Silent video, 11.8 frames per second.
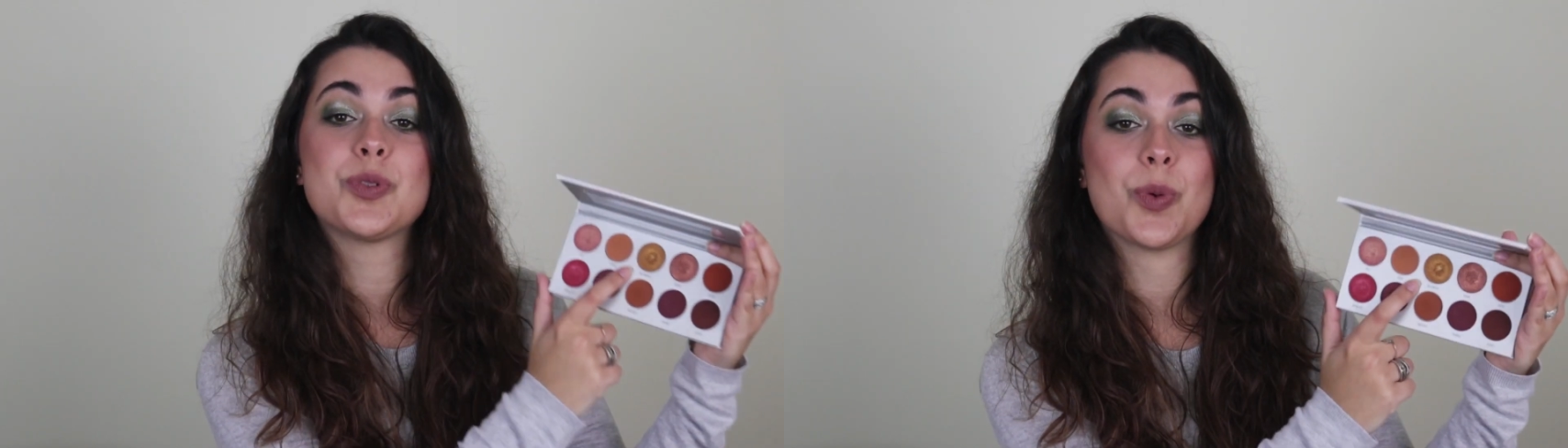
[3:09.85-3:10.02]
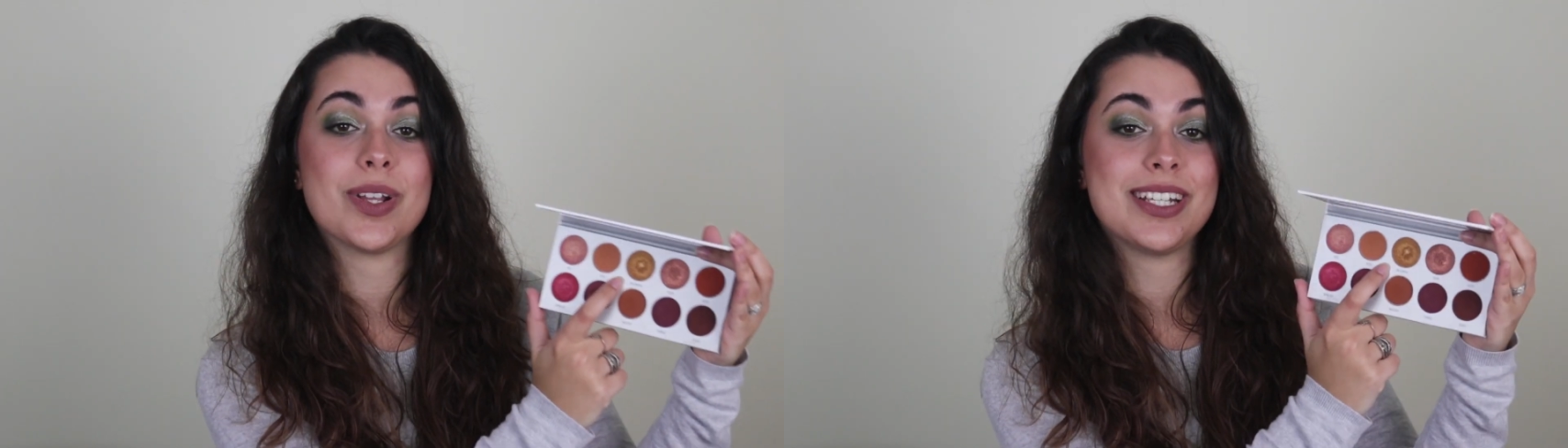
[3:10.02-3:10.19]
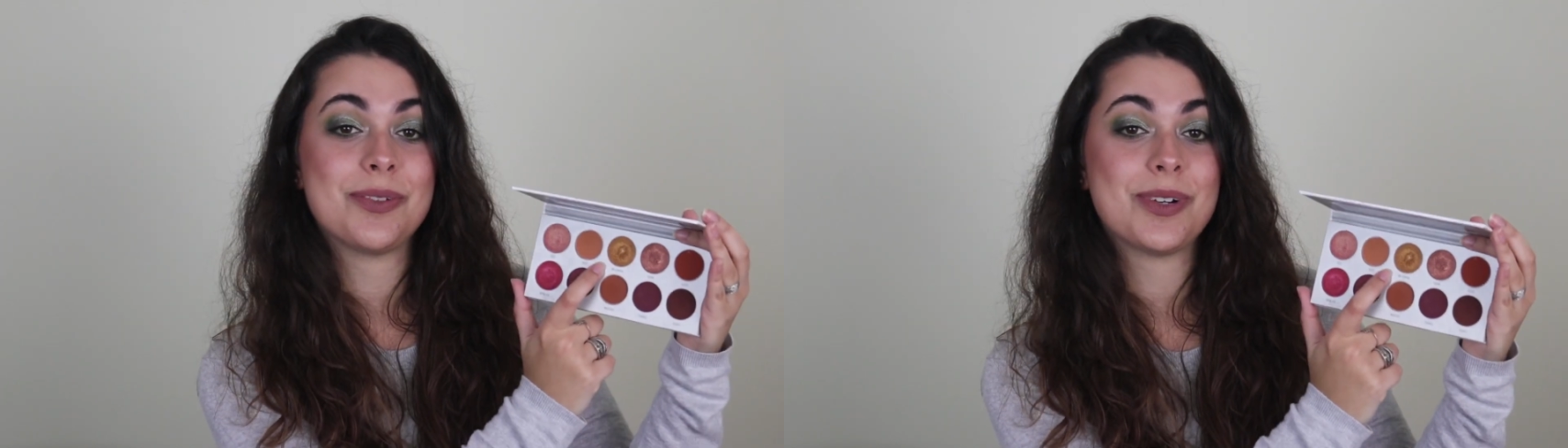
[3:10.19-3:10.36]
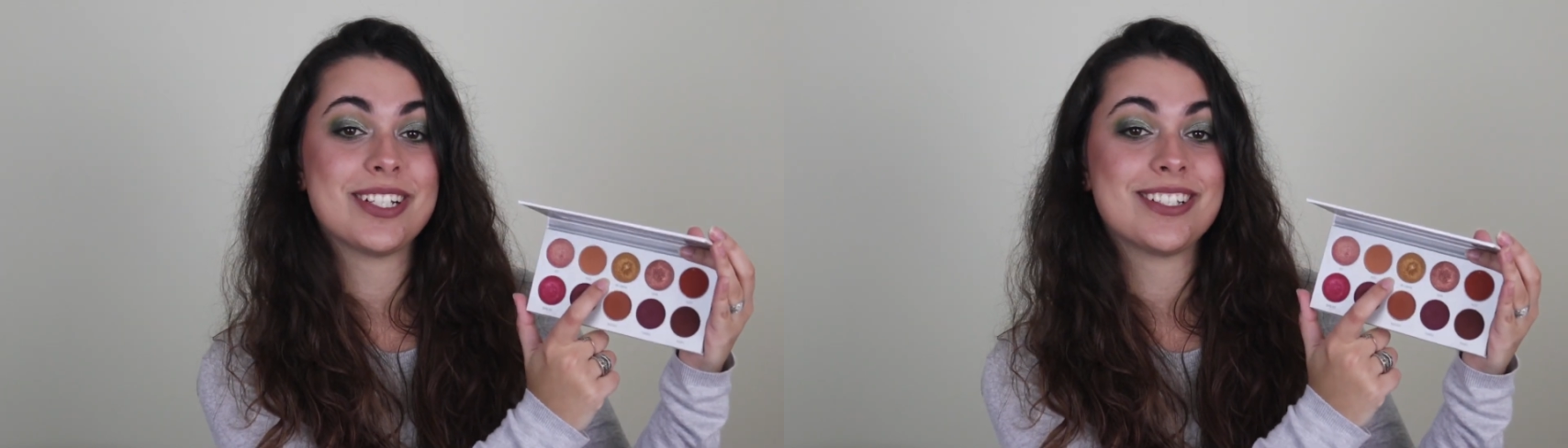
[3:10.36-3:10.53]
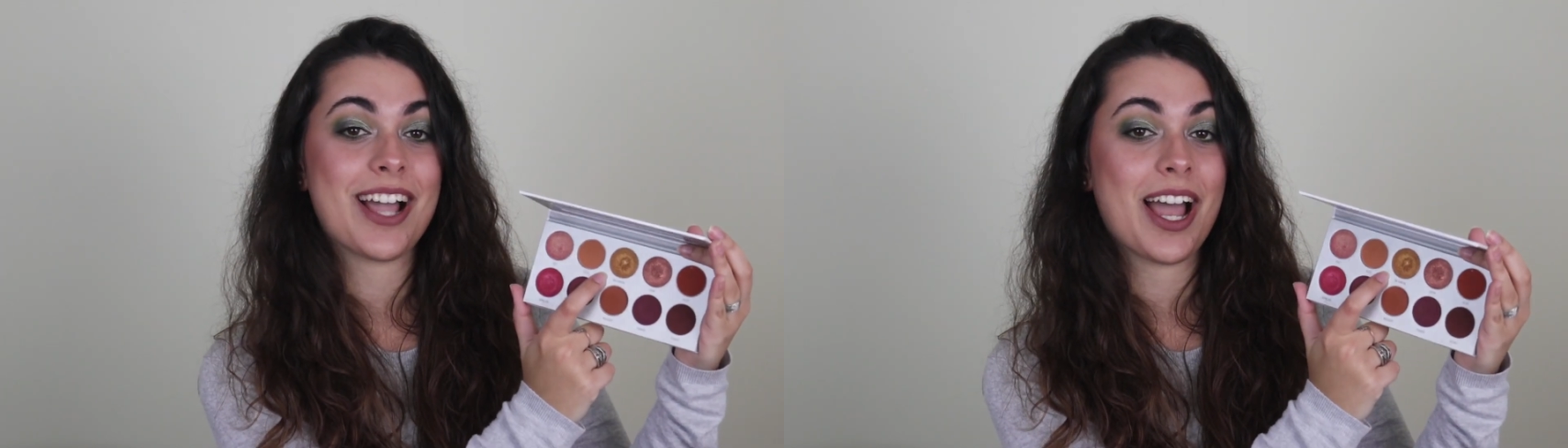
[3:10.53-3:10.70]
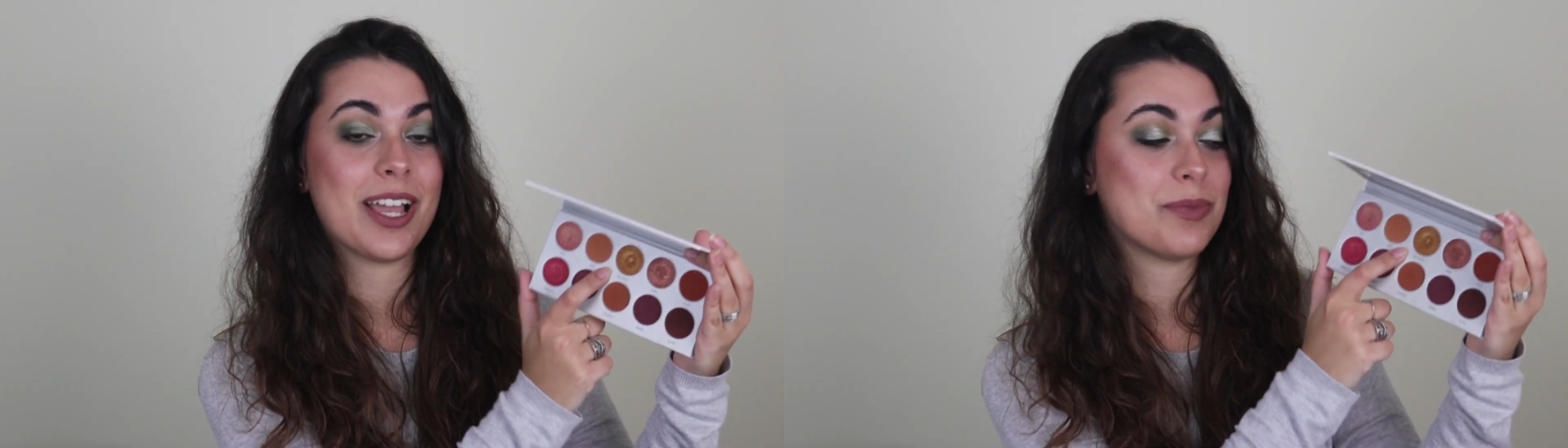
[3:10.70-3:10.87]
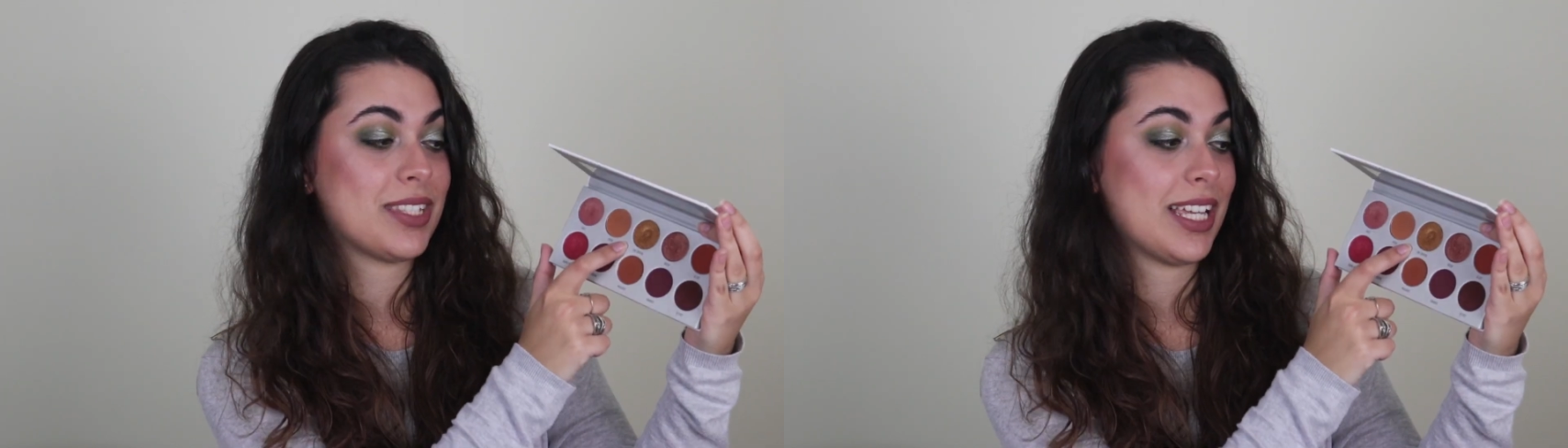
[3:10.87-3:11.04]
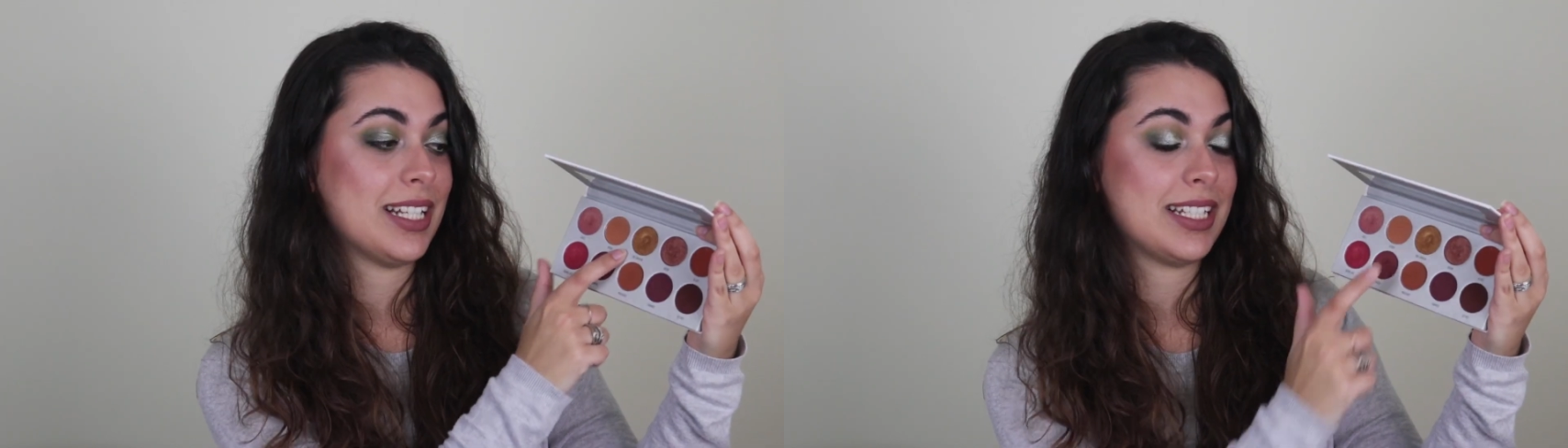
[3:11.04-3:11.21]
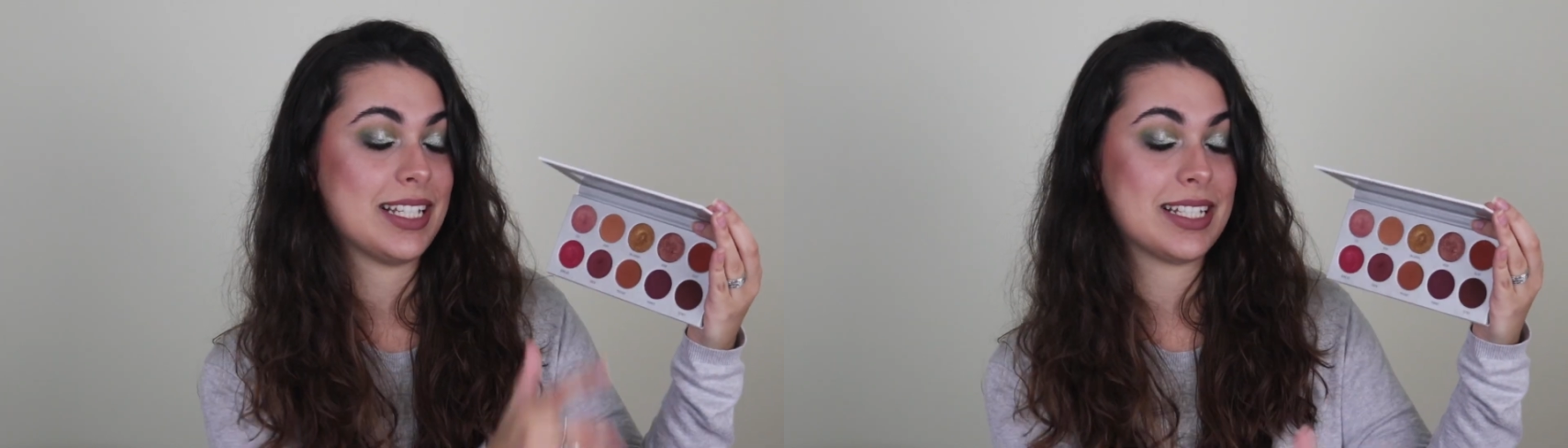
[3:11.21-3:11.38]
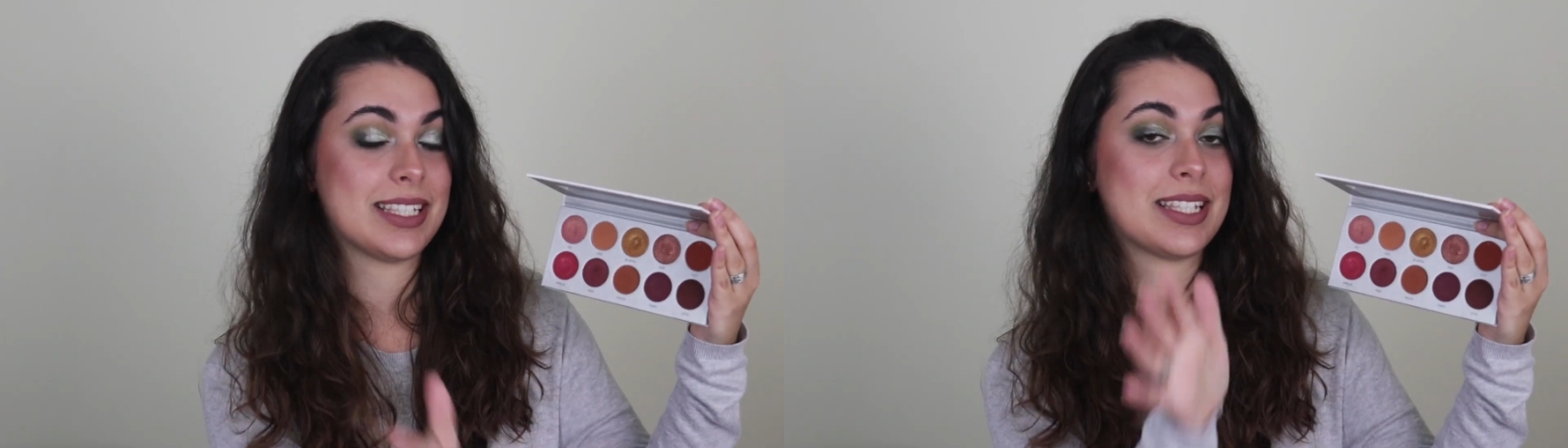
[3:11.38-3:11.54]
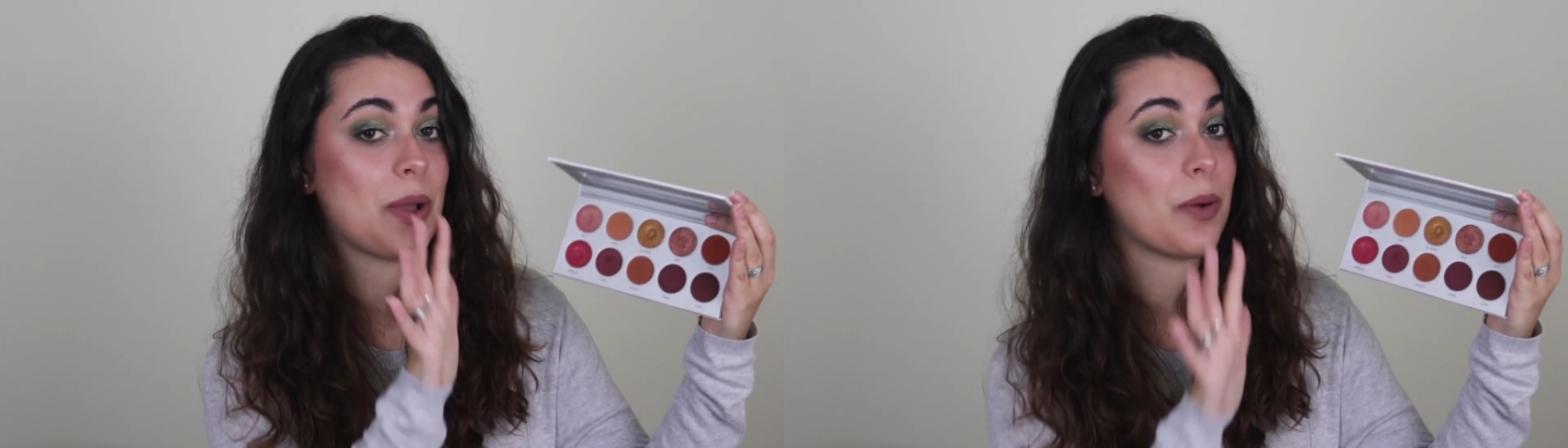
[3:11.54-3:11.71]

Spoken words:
21 times in this